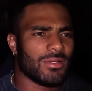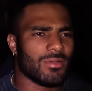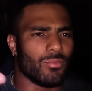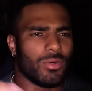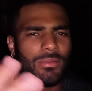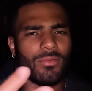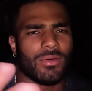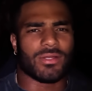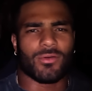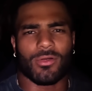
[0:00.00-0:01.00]
what
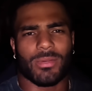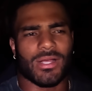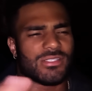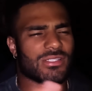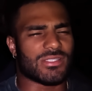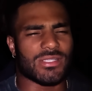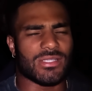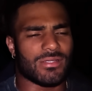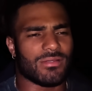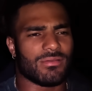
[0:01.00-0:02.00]
quarterbacks in this
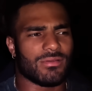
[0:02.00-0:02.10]
league,